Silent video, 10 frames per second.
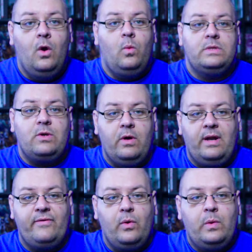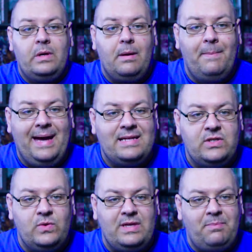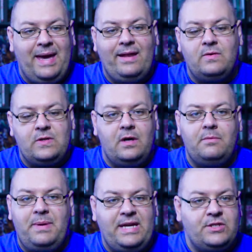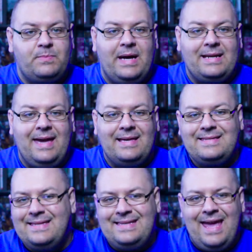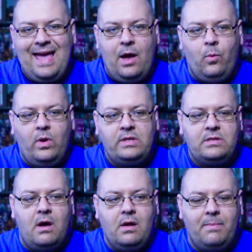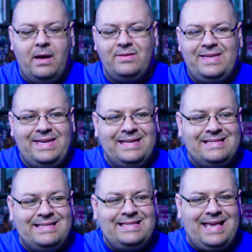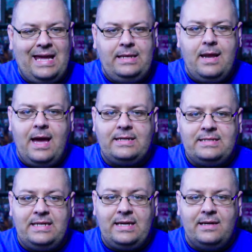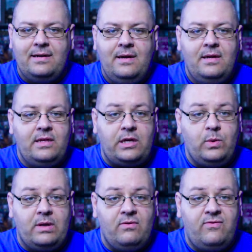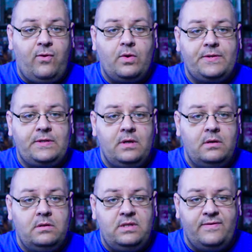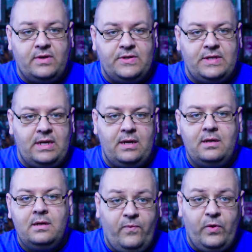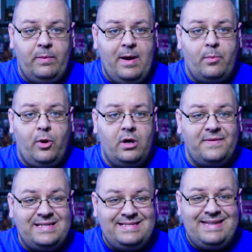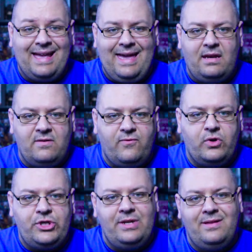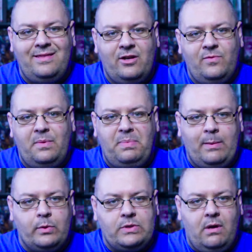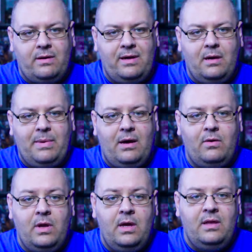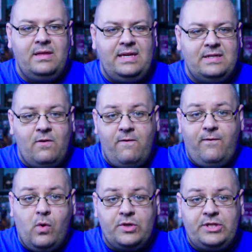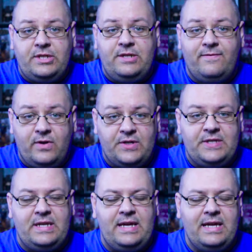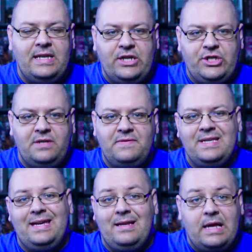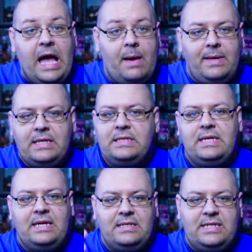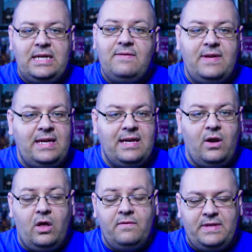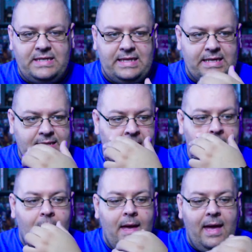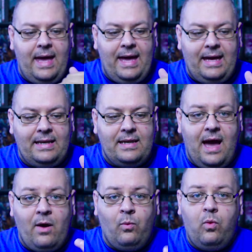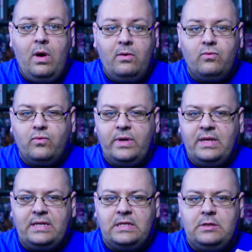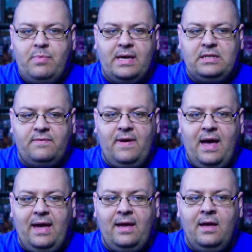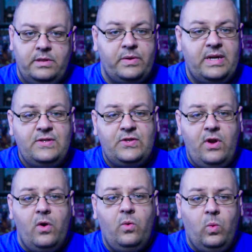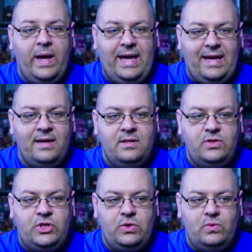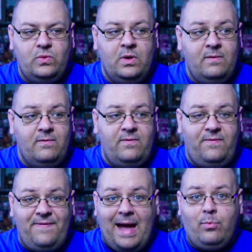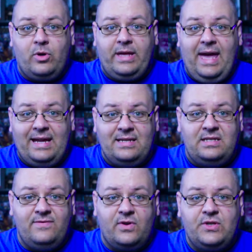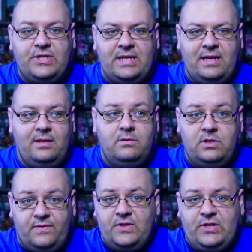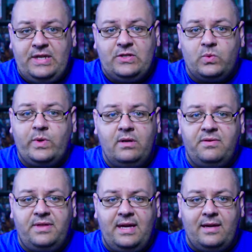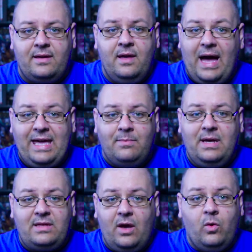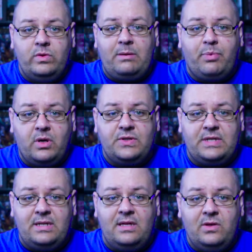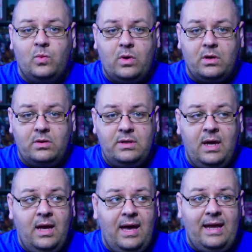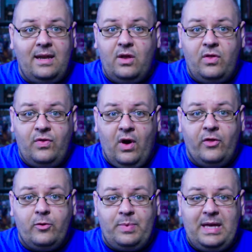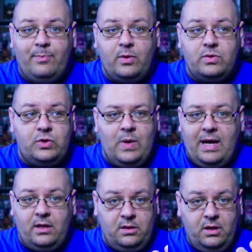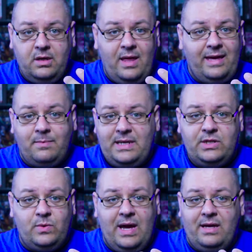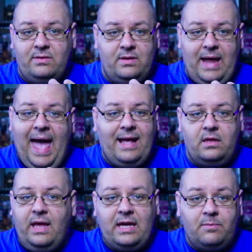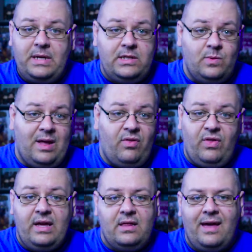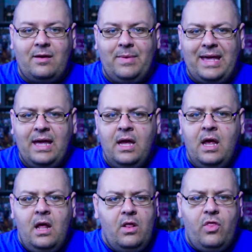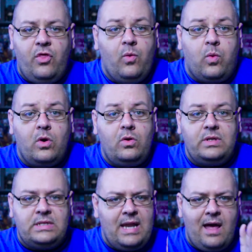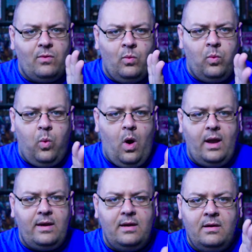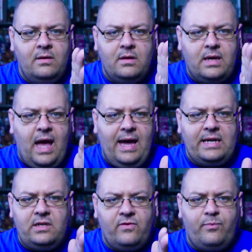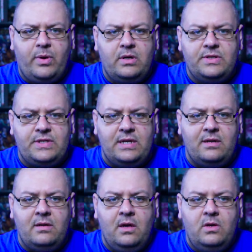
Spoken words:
What's going on, everyone? Welcome back to the Panels on Pages podcast. Today, I want to talk about the insane idea that you can force diversity. For the better part of a decade, unfortunately, there have been people talking about these forced diversity initiatives in comics, in TV, and all of these things. And I want to really specify there is no way to fabricate diversity. Diversity is a real thing. I am not the only person in the world, and other people do not look like me, do not act like me, do not think like me. The world is not one kind of person.